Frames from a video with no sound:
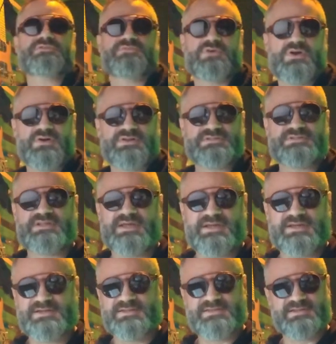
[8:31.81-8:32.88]
as far as
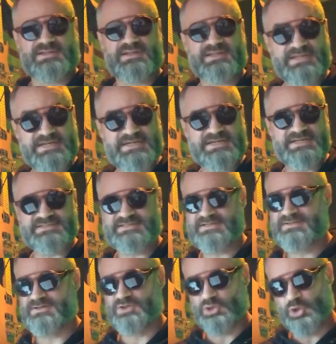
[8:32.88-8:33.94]
like the leanness
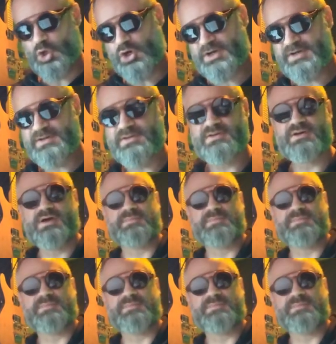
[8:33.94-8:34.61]
look.